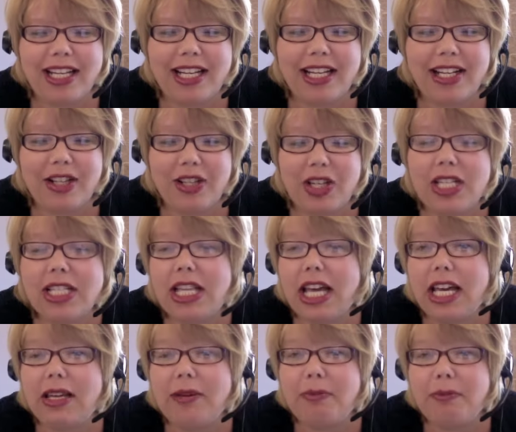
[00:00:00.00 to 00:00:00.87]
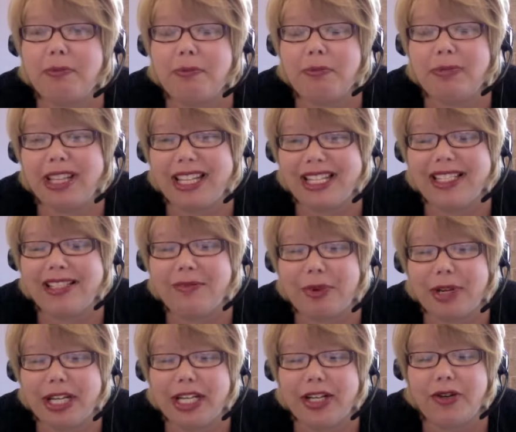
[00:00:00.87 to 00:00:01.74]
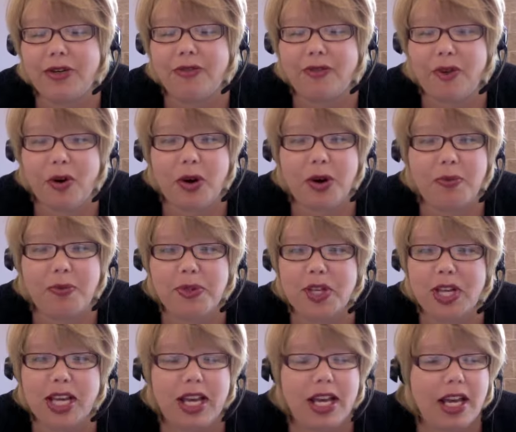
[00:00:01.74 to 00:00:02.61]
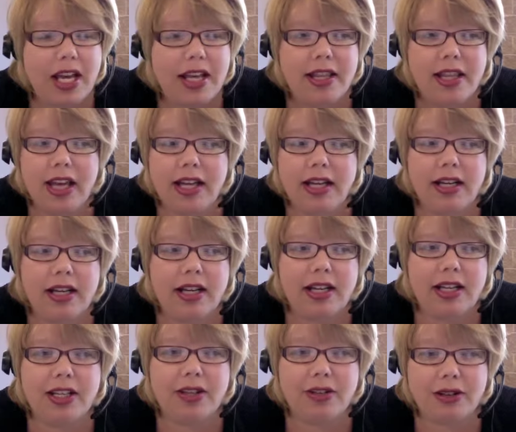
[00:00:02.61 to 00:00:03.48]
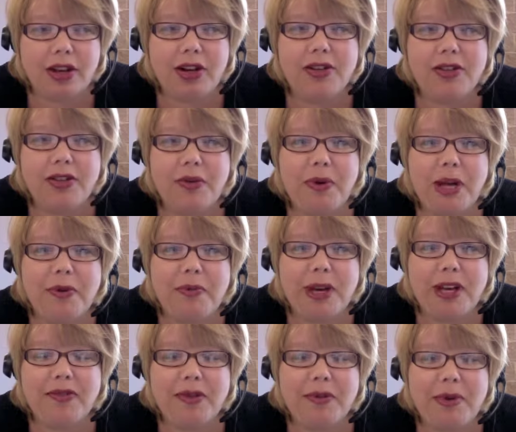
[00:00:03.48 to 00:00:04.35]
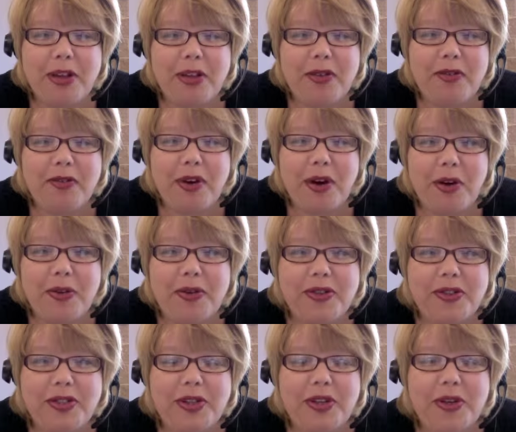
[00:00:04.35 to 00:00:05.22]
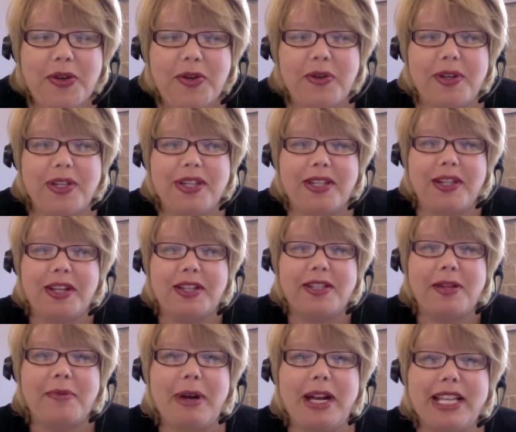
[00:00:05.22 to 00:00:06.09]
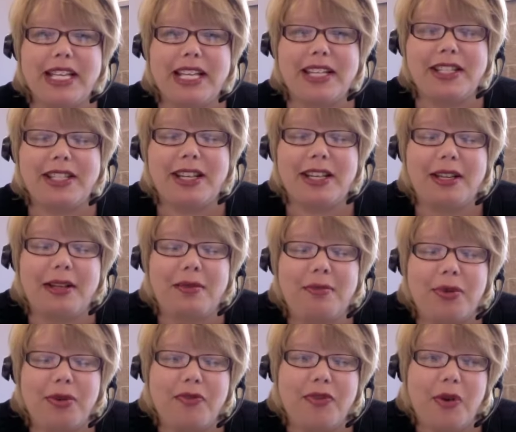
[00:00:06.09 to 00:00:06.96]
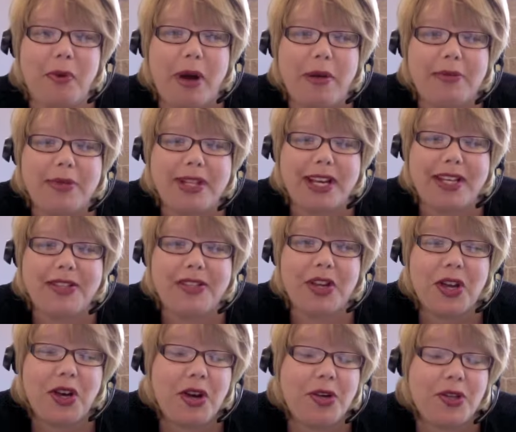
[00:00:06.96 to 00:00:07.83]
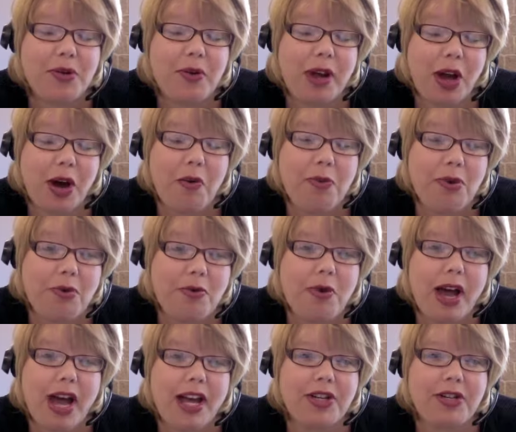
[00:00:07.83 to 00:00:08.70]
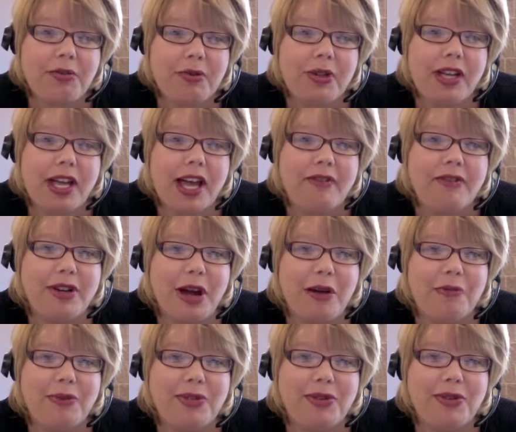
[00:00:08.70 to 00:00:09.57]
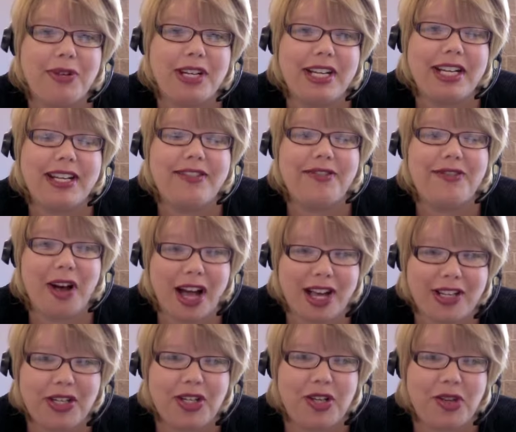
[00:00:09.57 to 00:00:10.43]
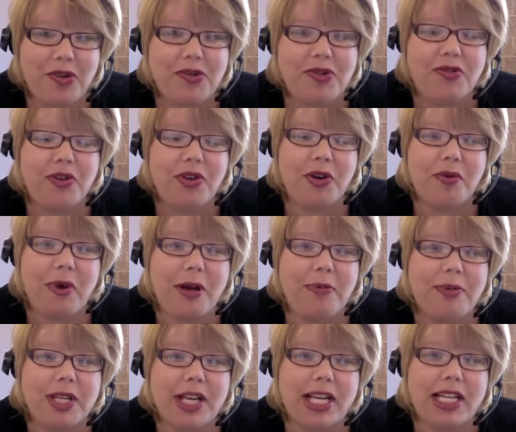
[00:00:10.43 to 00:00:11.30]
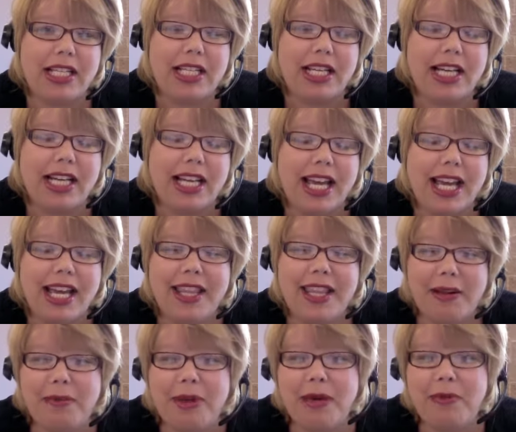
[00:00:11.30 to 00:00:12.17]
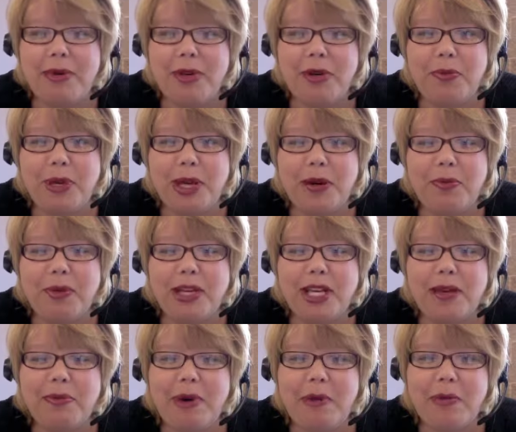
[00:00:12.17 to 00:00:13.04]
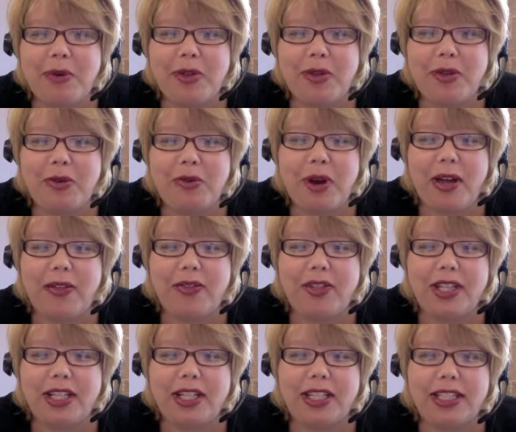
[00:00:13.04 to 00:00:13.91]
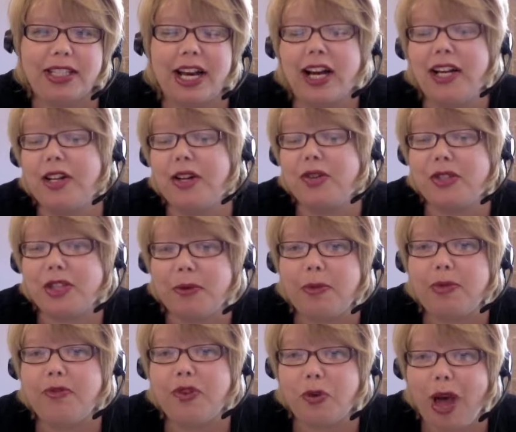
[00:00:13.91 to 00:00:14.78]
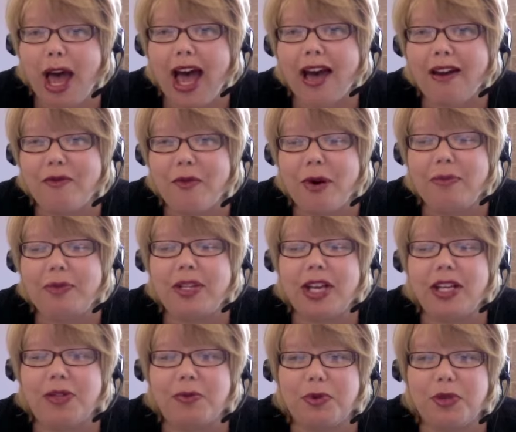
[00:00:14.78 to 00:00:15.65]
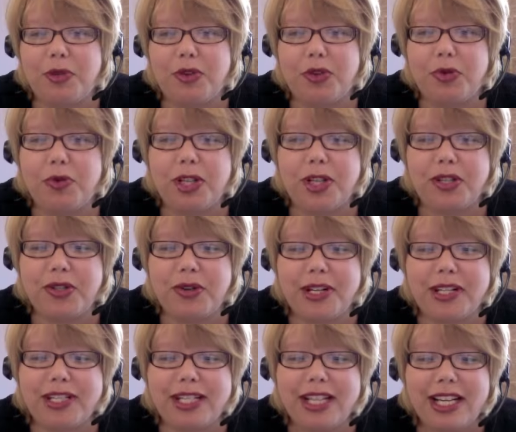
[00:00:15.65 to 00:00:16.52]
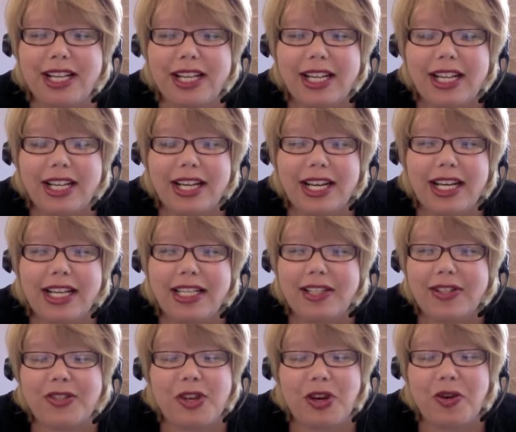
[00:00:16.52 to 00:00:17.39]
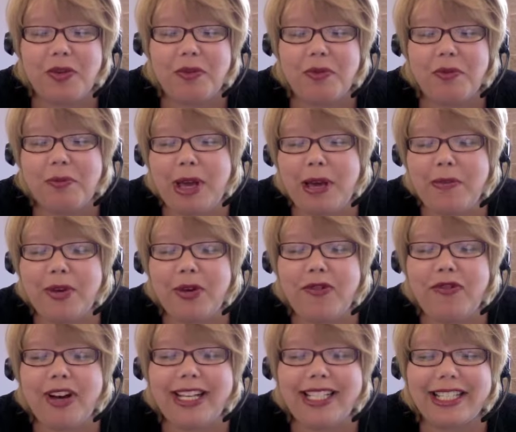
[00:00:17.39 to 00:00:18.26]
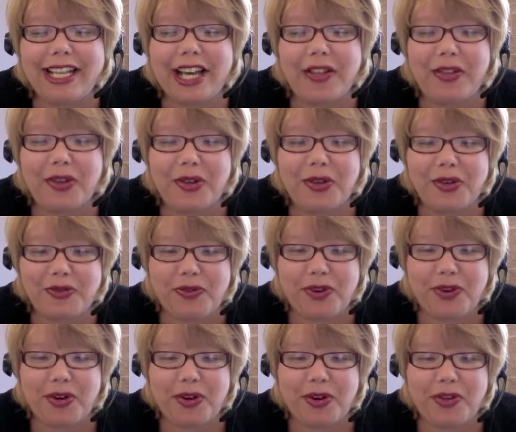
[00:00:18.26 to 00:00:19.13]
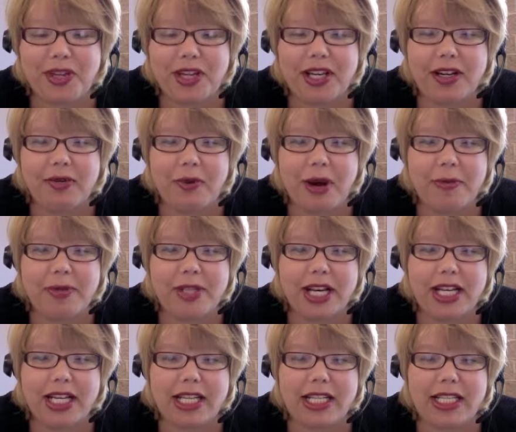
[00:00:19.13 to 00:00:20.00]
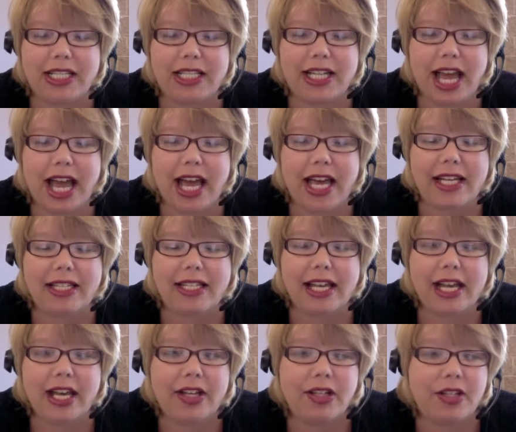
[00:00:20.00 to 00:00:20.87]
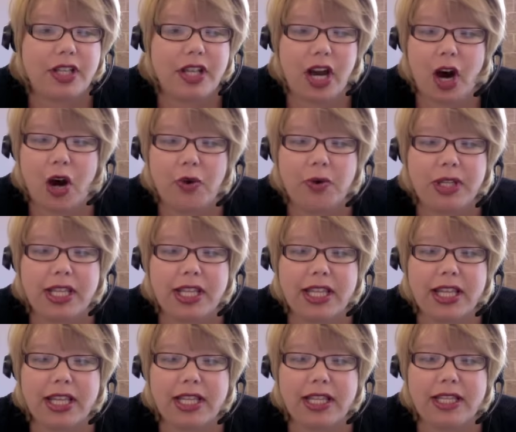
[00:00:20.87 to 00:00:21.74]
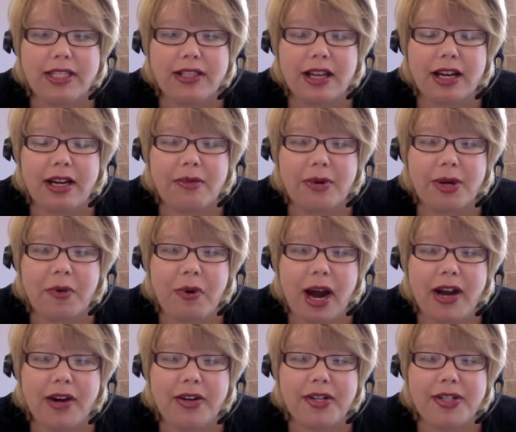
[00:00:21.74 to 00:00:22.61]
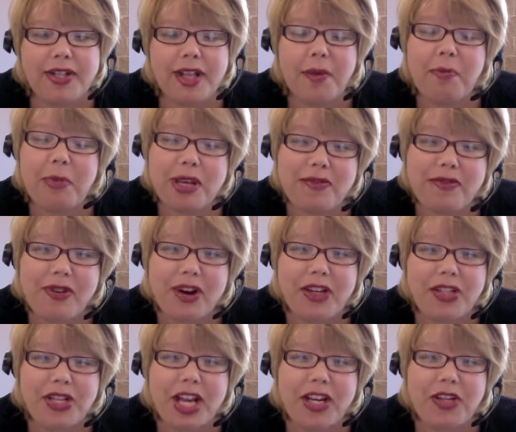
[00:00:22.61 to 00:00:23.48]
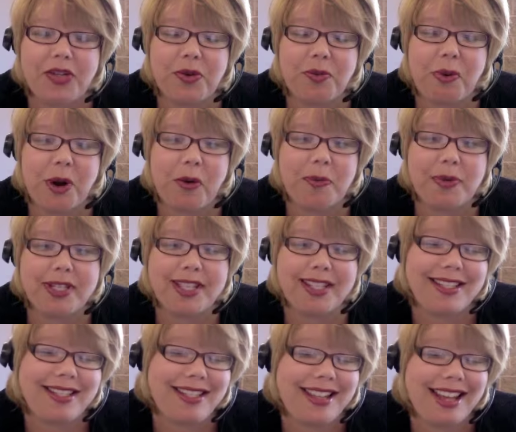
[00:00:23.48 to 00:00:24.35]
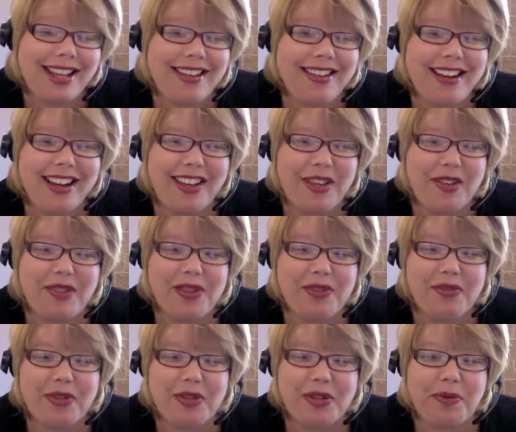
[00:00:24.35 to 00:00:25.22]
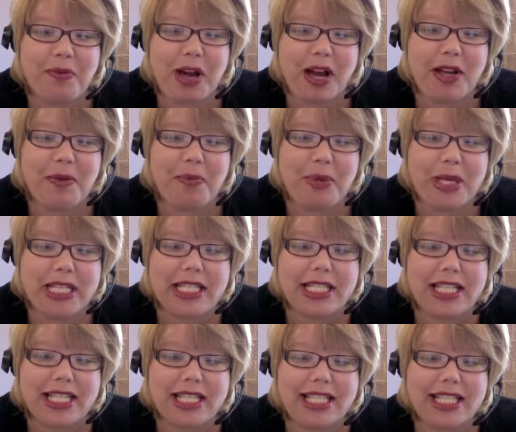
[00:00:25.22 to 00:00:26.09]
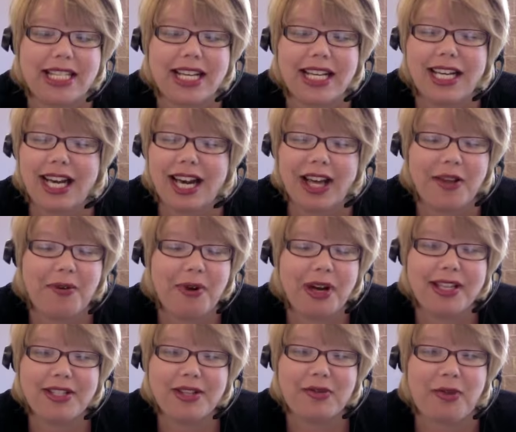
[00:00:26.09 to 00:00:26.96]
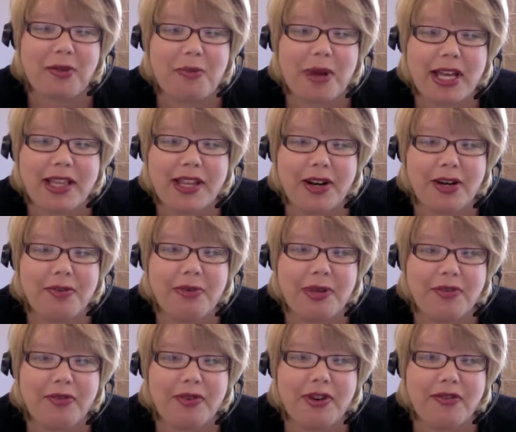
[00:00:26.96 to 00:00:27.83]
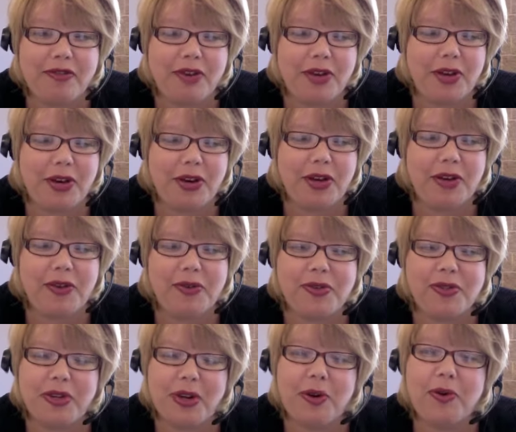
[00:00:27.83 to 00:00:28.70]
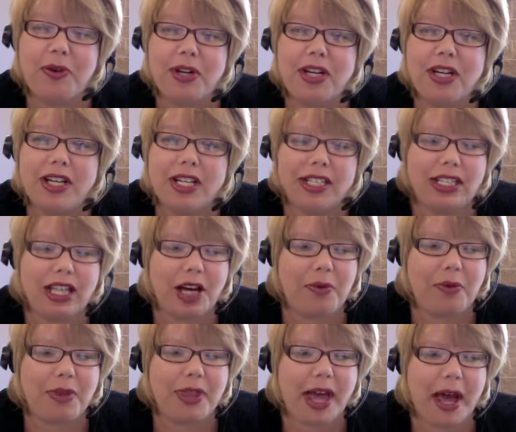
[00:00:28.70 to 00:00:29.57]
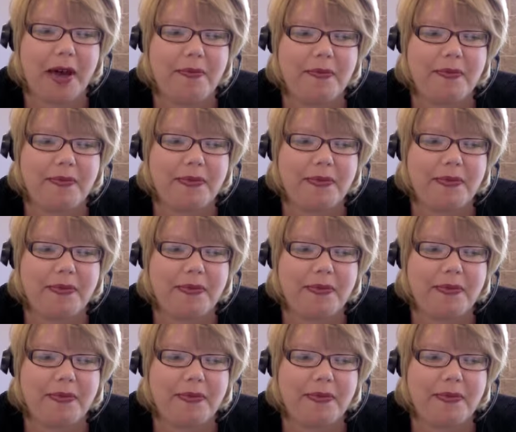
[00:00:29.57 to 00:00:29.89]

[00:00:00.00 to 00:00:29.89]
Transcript: And it looks like reading your forums that you learned quite a bit from other folks too, and some ideas to improve your websites. So I hope you actually have an opportunity to find a use for your website, and that maybe you'll be able to keep up with it throughout the year. Now I know some of you have websites with your school districts, so maybe you'll find another use for the website in SAS. The only thing that's required is that be for educational purposes and that you not use it for some kind of business. Otherwise it'll remain there and be free for your use. So good luck with that.